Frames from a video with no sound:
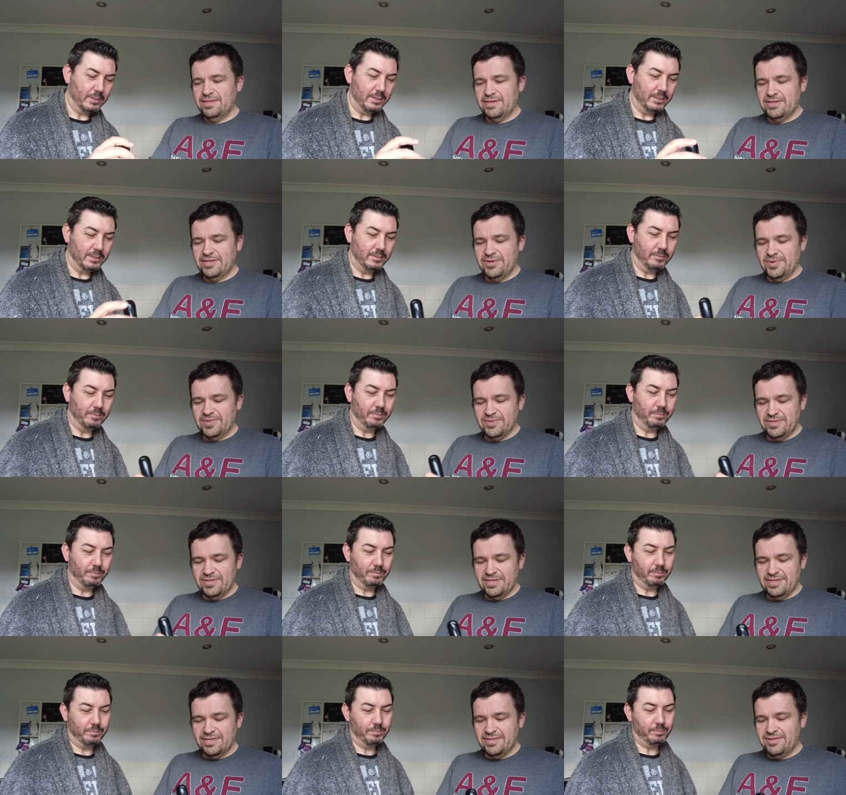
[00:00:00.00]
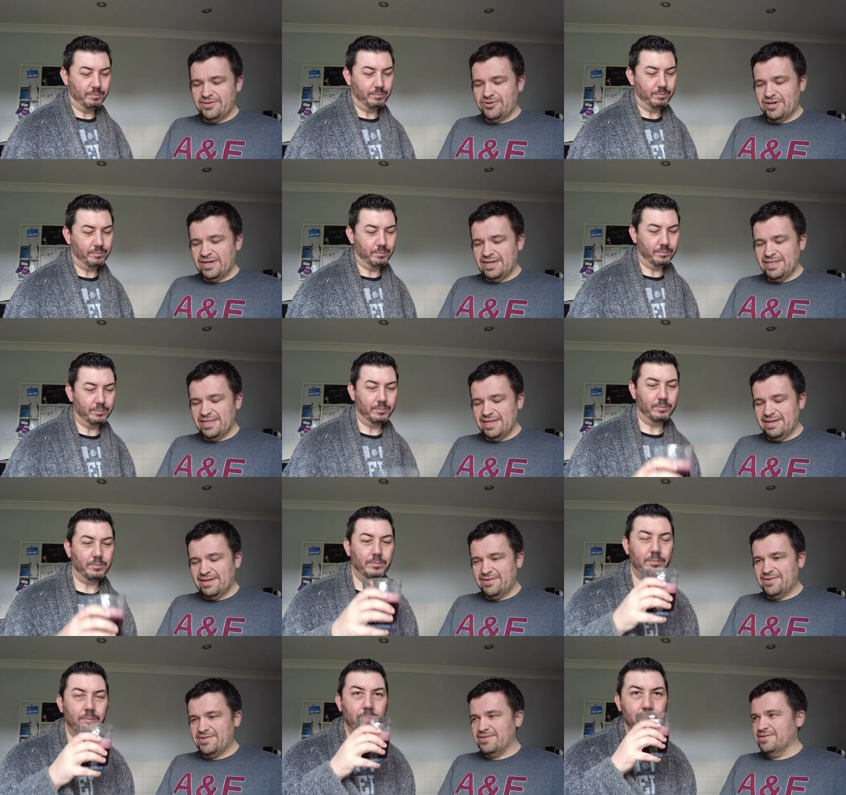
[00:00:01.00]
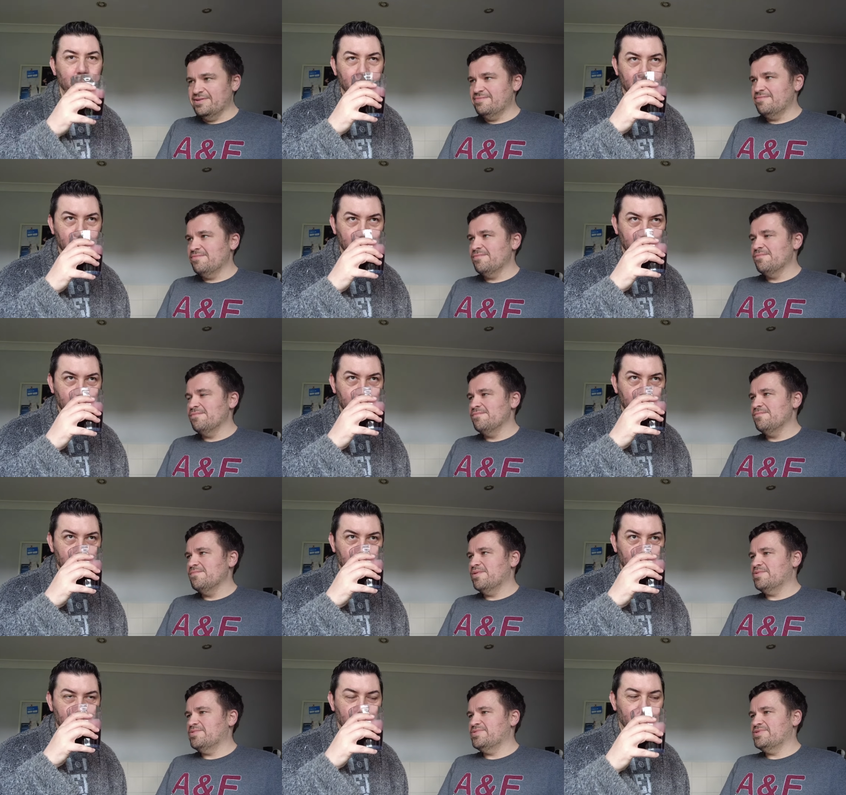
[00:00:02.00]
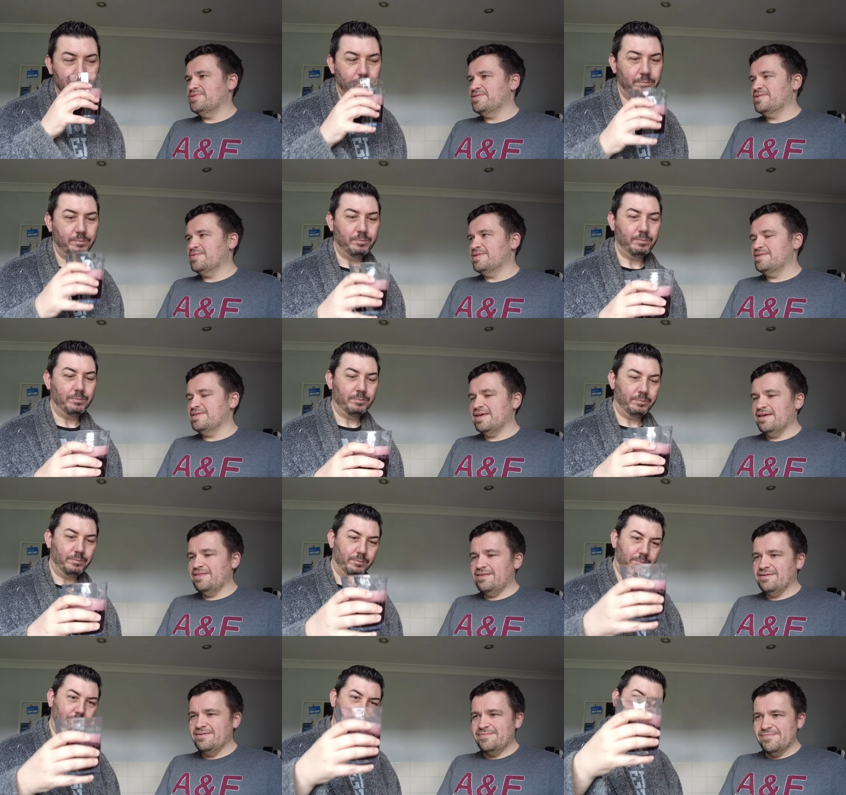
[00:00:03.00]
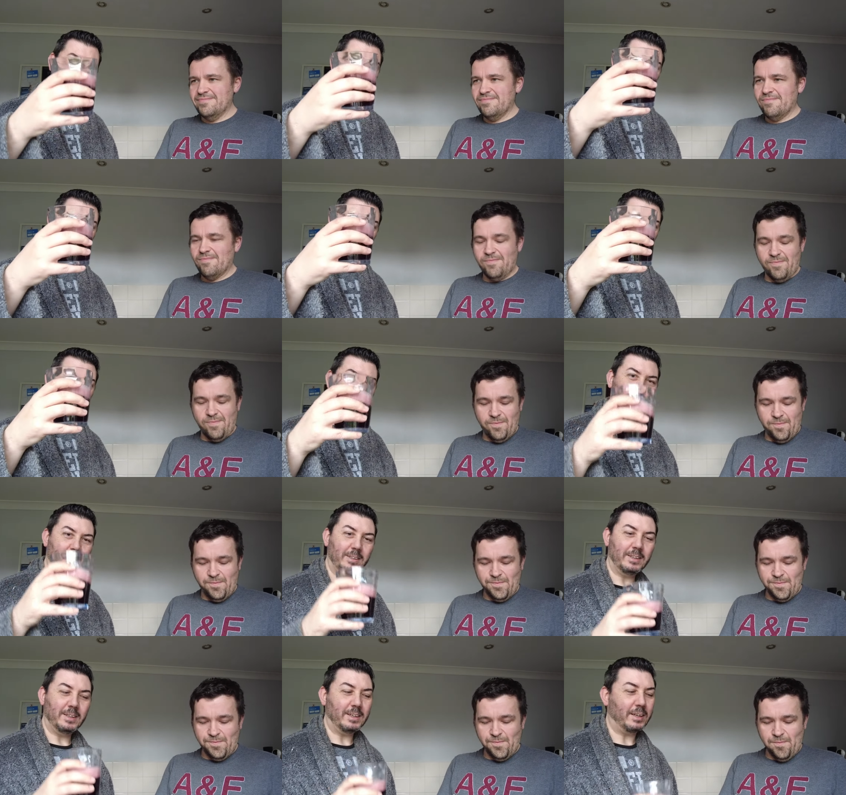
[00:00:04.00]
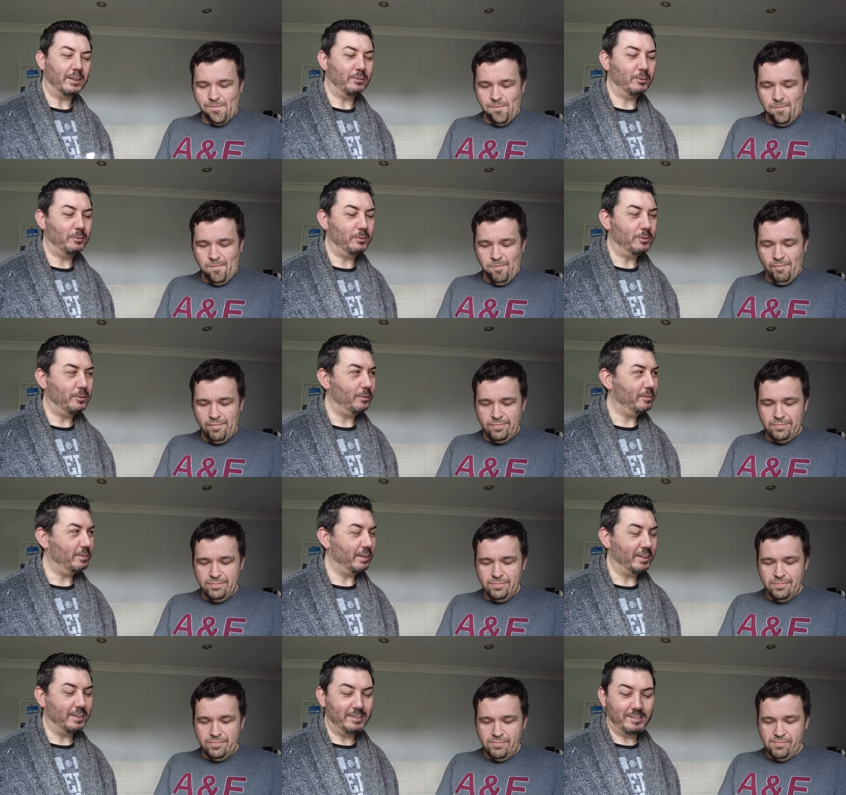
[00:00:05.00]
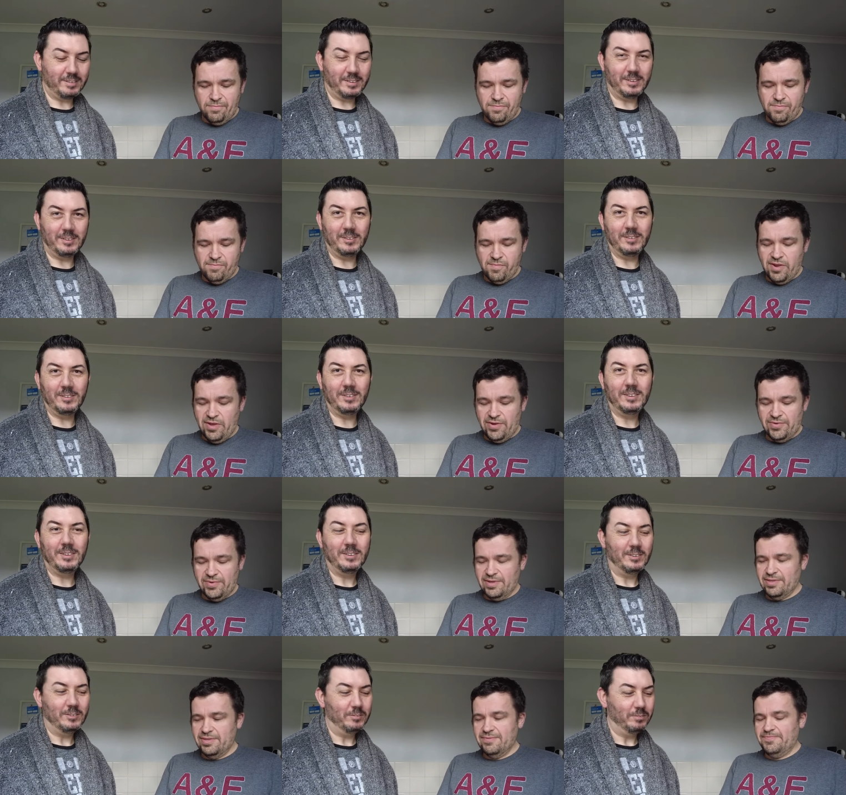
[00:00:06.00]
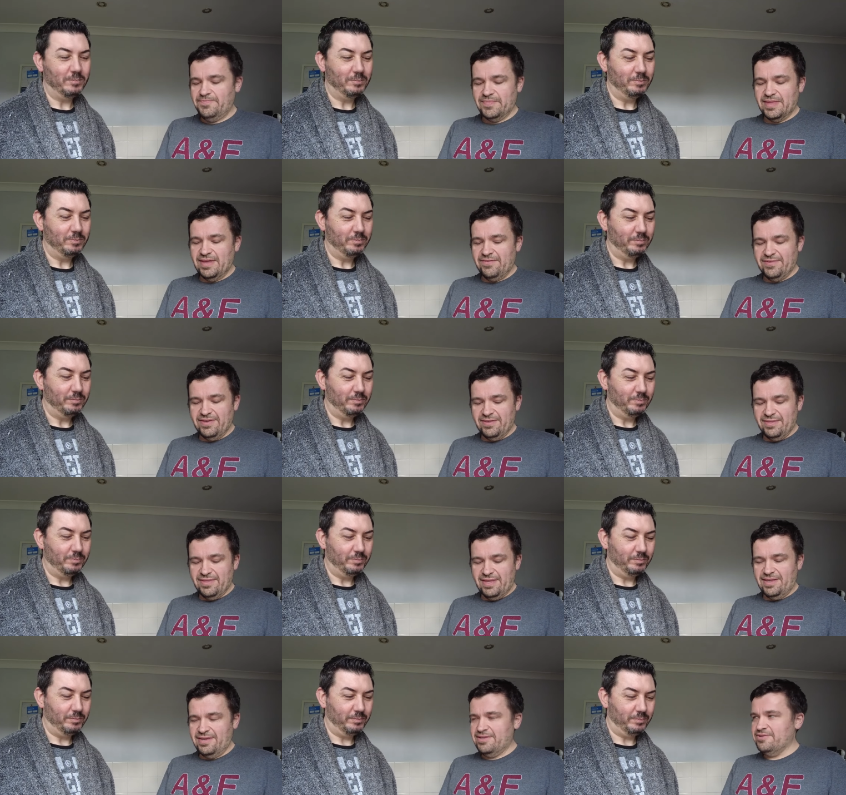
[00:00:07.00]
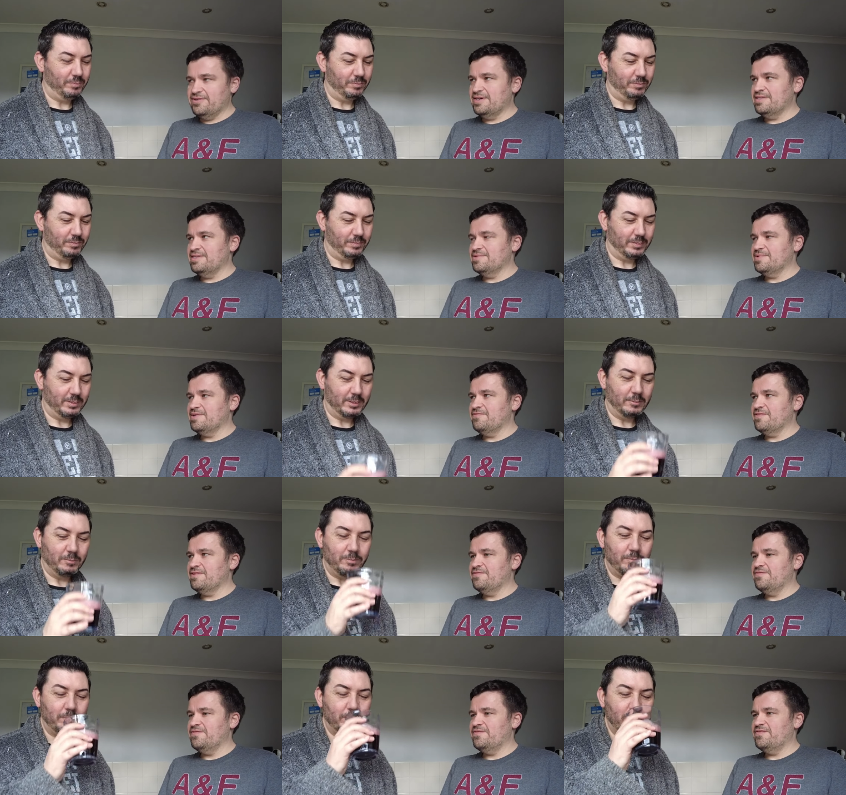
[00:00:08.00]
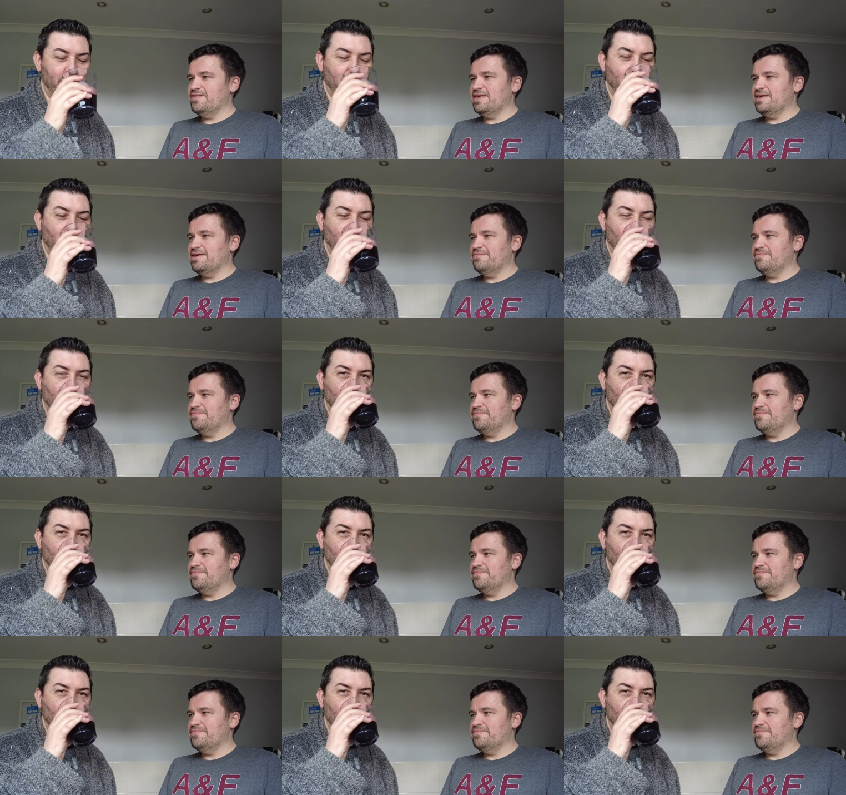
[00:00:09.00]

Speaker 1: So do you want to try that or want us to do it together? I guess you want to do it together, do you? No, we can have it and then you can try this one if you forget.